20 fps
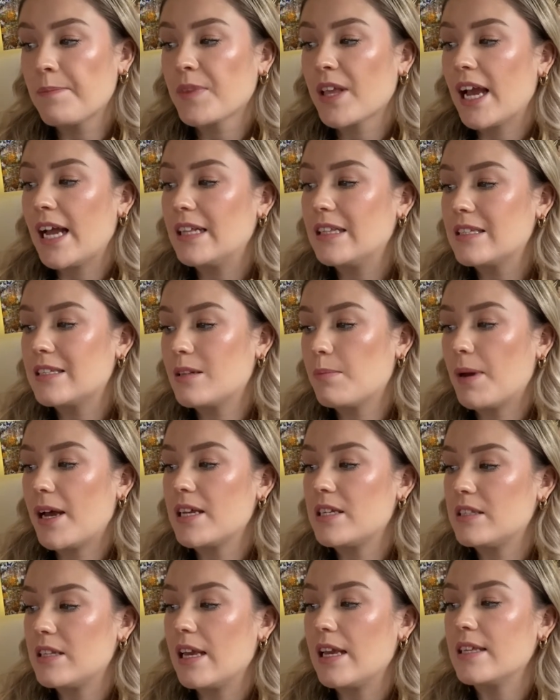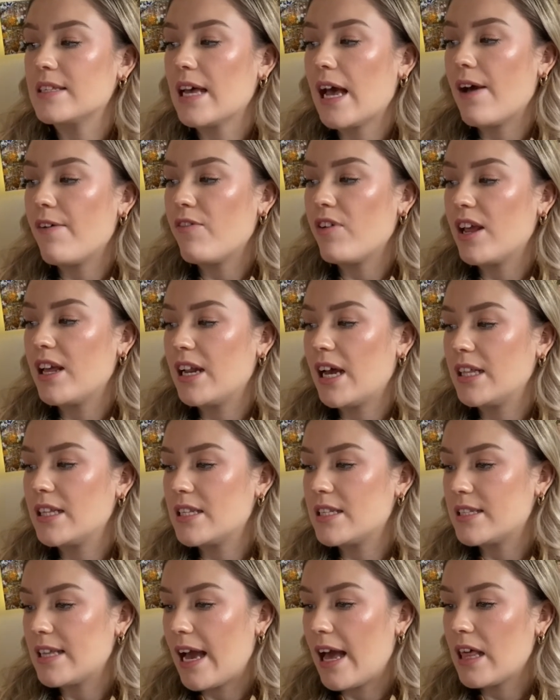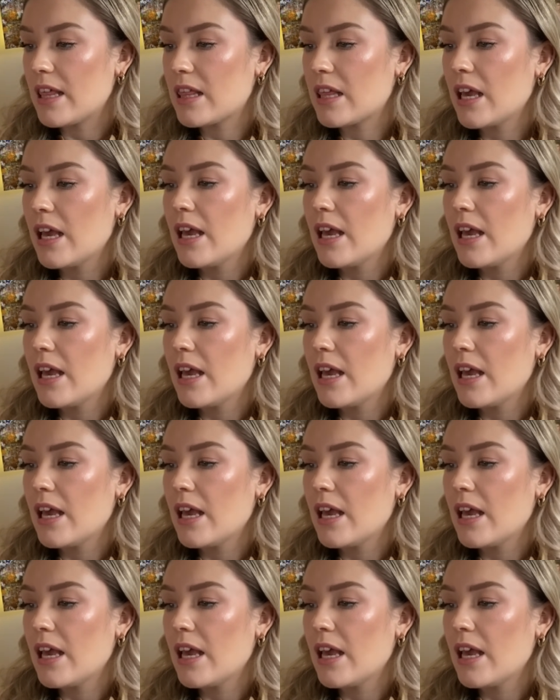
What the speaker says: Insta besties Evelyn and Seth.